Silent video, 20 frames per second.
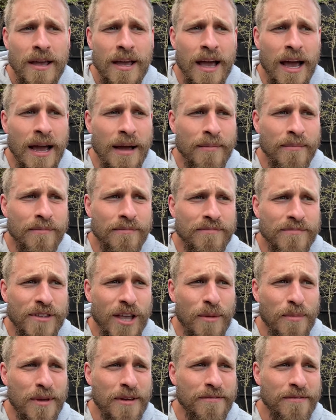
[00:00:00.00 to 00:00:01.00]

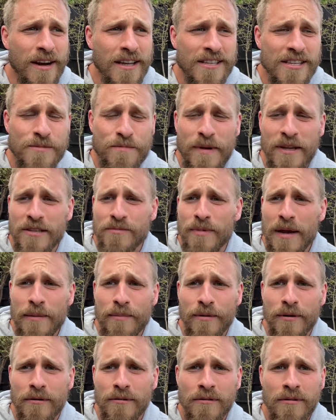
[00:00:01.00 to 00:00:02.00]
Don't be afraid to speak to
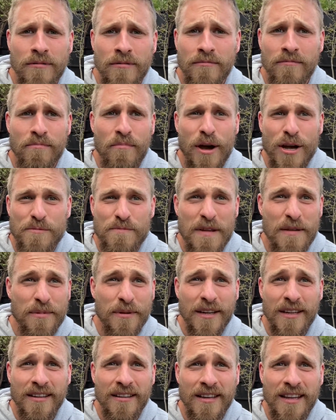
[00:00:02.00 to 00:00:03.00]
people. Most
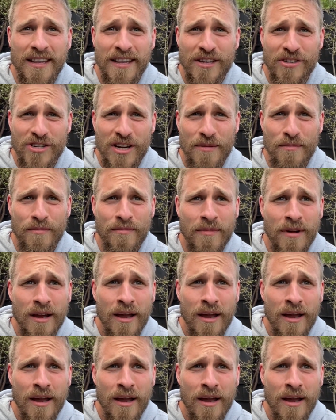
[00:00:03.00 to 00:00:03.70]
people in the gym